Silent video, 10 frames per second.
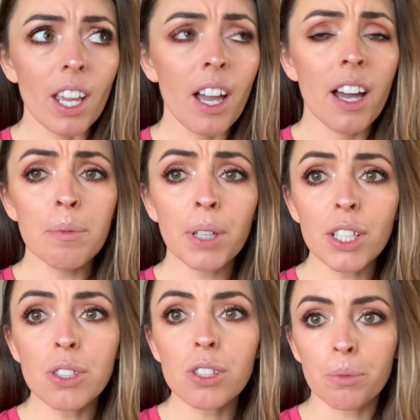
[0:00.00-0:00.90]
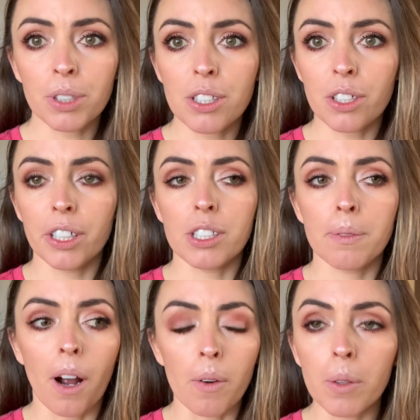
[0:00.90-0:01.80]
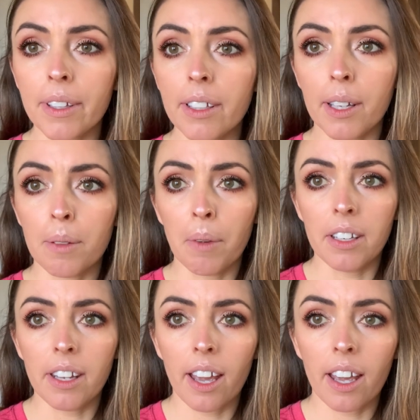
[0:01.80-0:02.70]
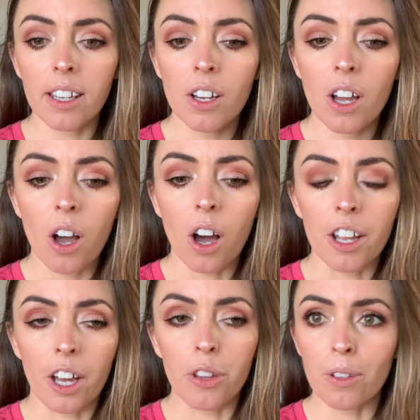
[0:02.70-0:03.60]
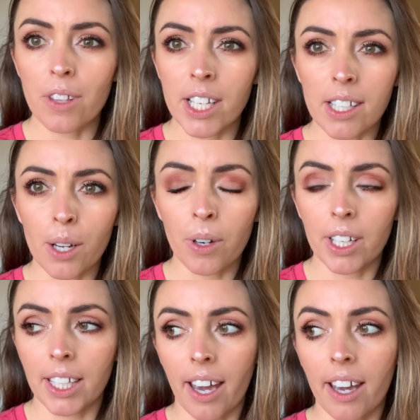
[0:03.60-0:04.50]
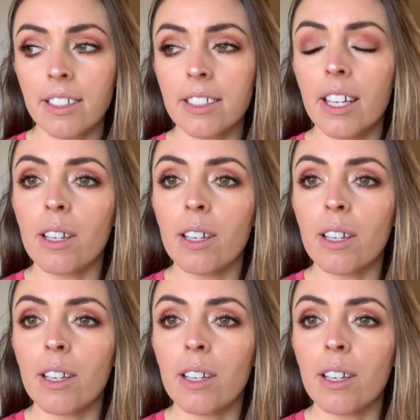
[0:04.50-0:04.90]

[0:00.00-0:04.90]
I'm going to do some research probably, like, Monday on other things I want to get.